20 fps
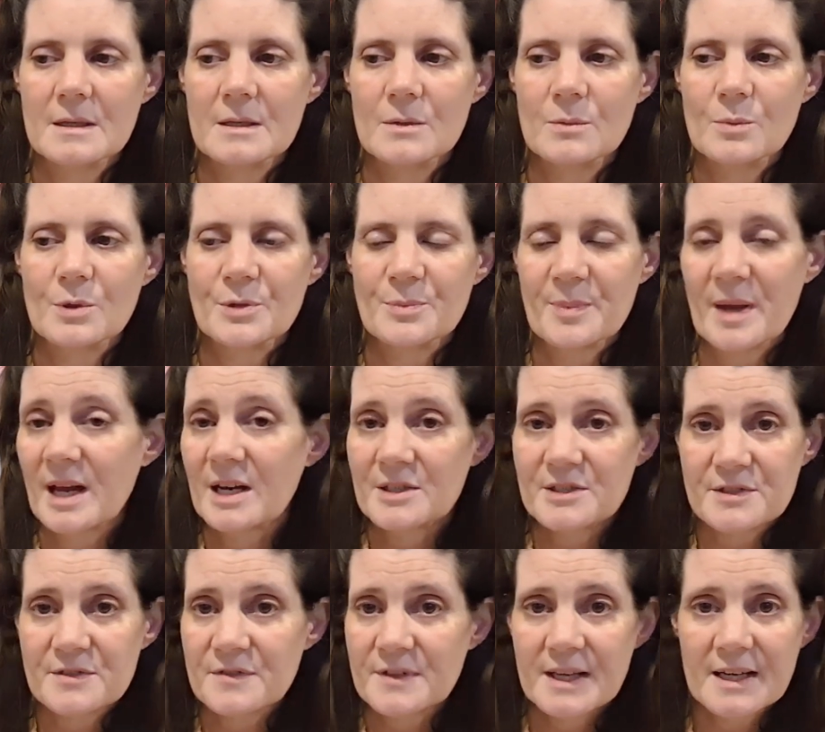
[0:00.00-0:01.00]
With
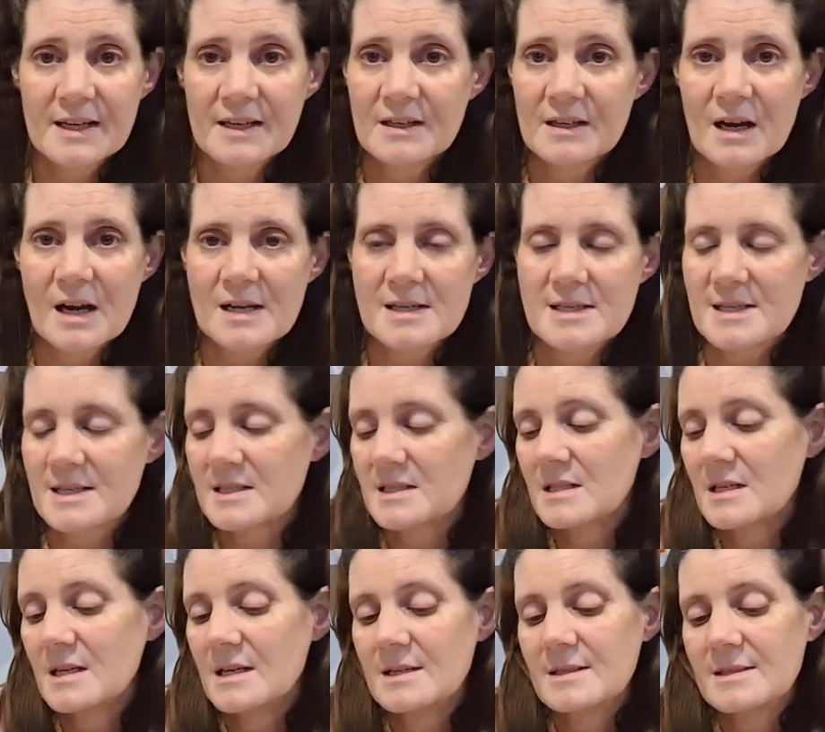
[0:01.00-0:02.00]
palliative care, guys, it's
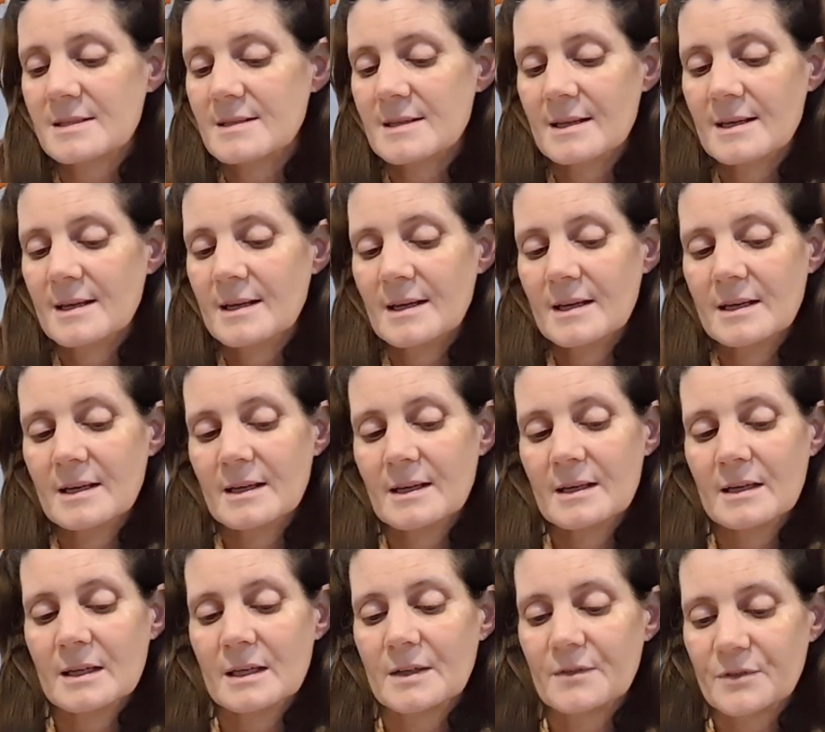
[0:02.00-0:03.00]

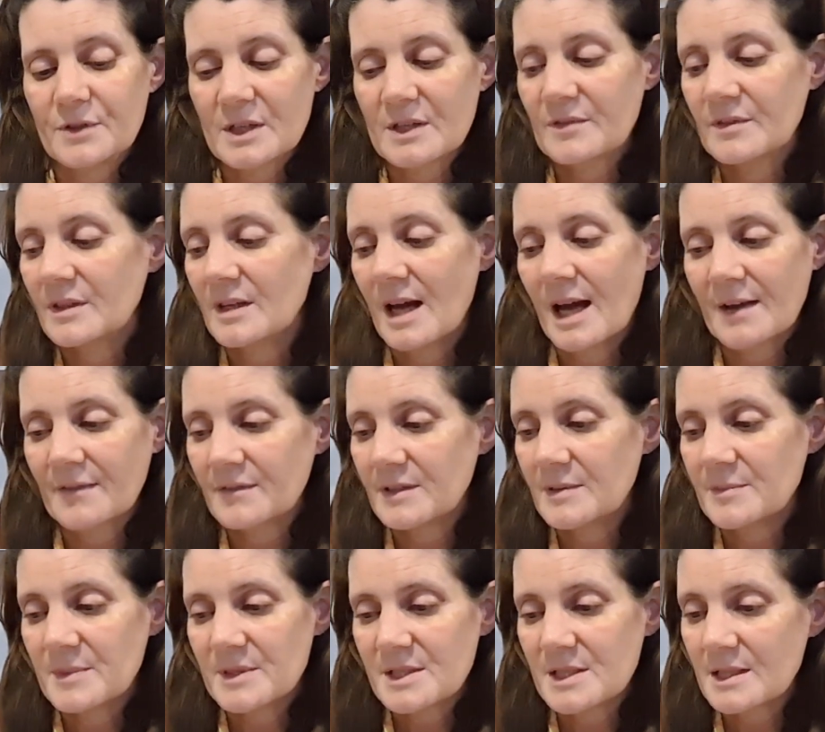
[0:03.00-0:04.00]
if you have a
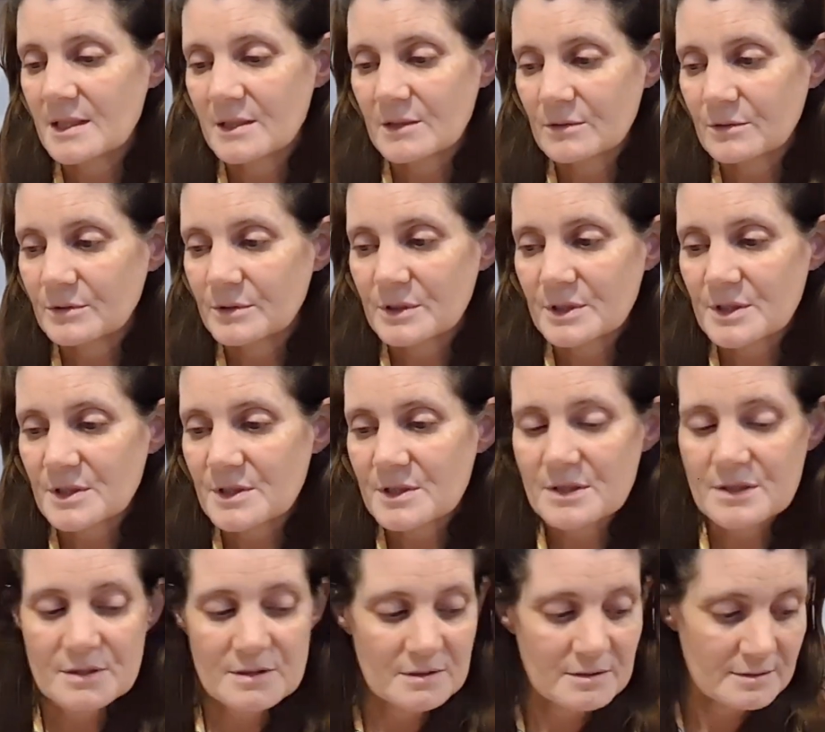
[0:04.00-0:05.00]
life-limiting
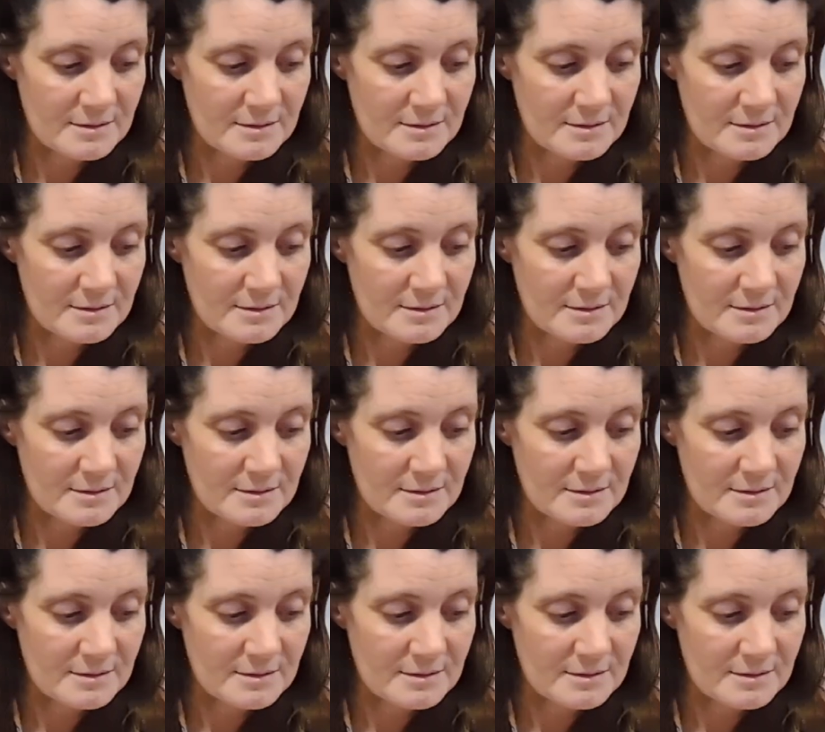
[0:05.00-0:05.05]
illness